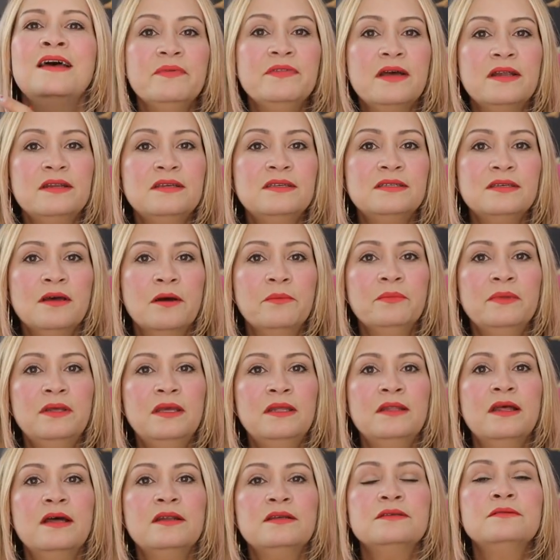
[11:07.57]
But that is
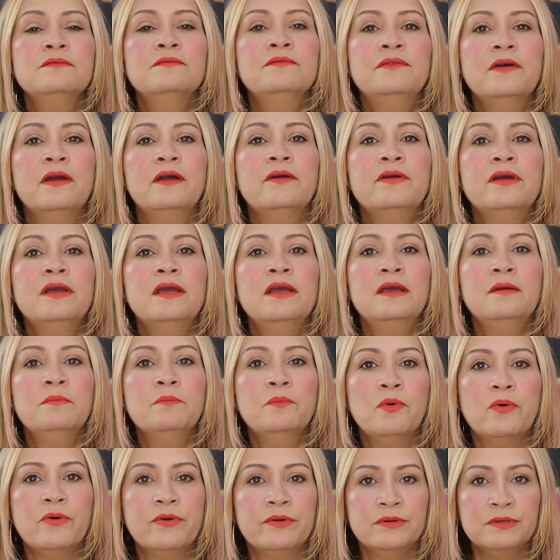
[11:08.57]
something that is very
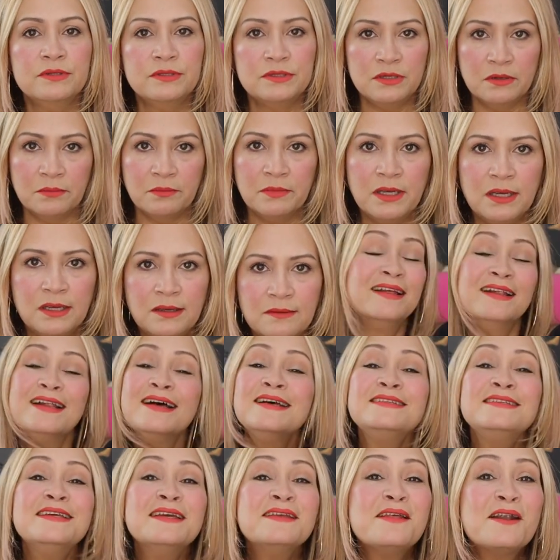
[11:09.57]
important to me. The
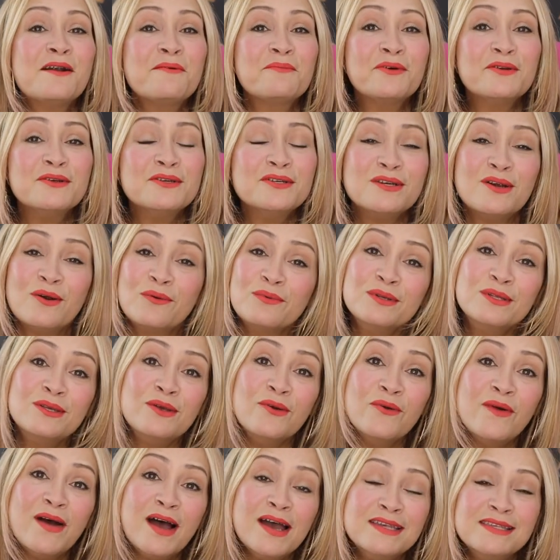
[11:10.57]
last thing that I'm going to share with
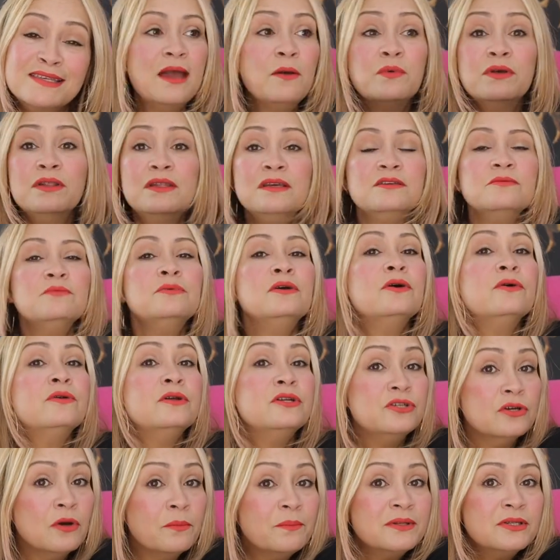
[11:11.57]
you guys. And with this, we're going
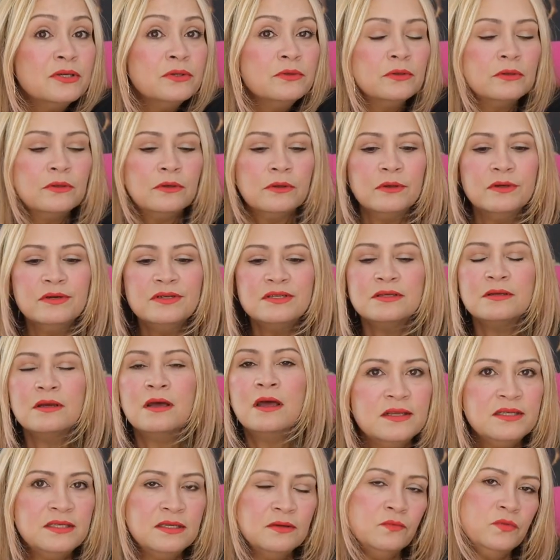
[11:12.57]
to jump into the curse.
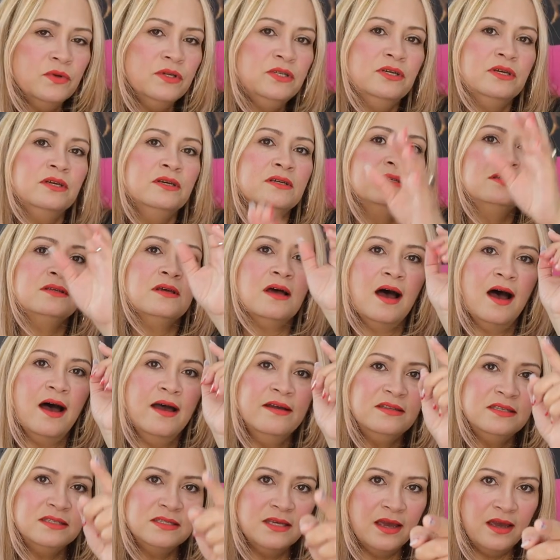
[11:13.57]
Listen, witches.
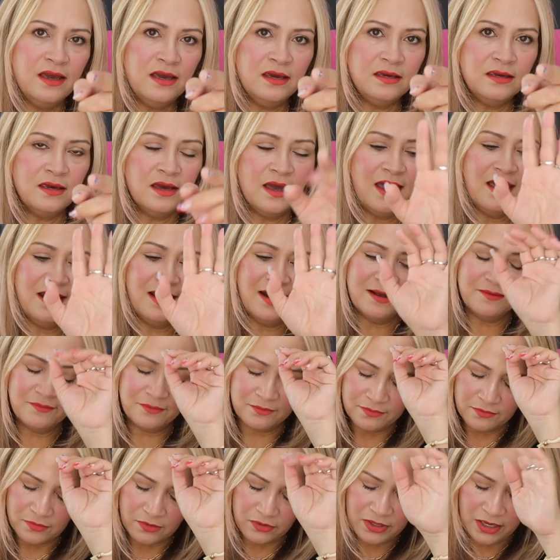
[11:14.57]

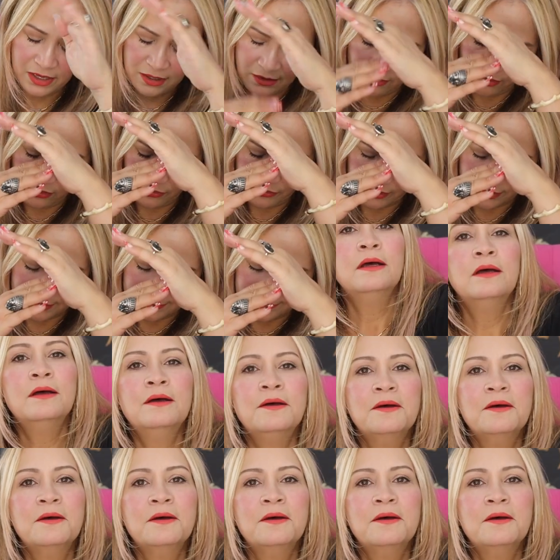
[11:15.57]
Okay, hold on.